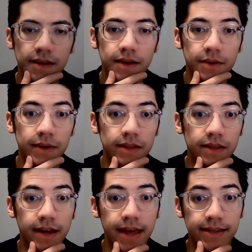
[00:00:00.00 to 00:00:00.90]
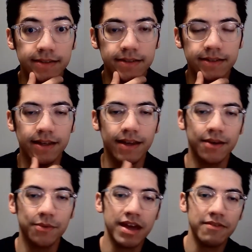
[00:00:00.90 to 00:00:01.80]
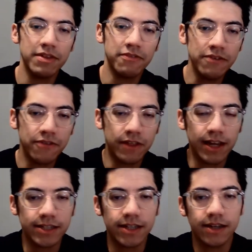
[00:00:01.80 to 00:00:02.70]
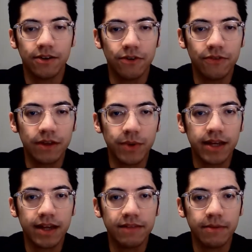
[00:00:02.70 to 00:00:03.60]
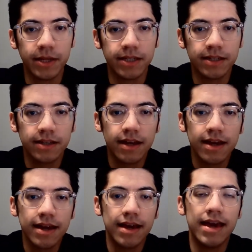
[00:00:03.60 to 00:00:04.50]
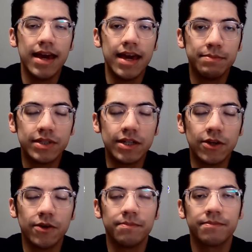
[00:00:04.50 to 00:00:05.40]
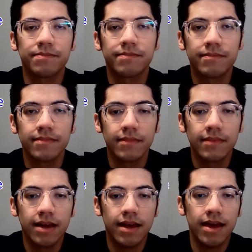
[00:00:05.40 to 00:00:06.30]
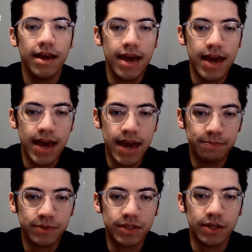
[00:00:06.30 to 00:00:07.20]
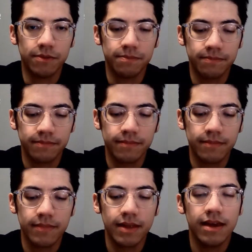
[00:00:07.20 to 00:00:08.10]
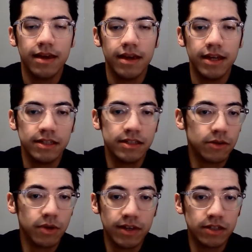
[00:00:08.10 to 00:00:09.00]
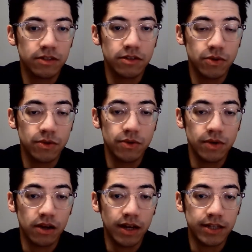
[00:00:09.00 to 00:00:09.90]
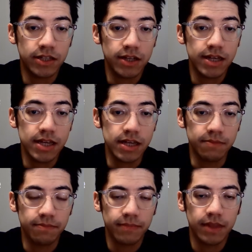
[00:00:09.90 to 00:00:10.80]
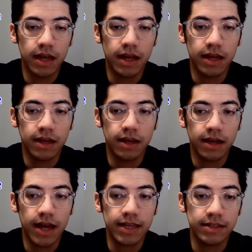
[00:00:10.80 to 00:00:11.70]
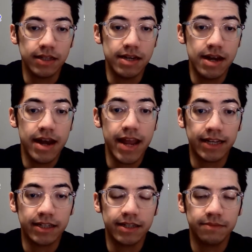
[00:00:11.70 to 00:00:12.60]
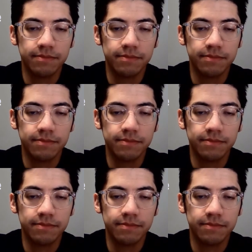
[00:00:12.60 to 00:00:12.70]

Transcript: Well, next we have the fifth letter of the Greek alphabet, Epsilon. Epsilon. It is equivalent to our letter E, as in net.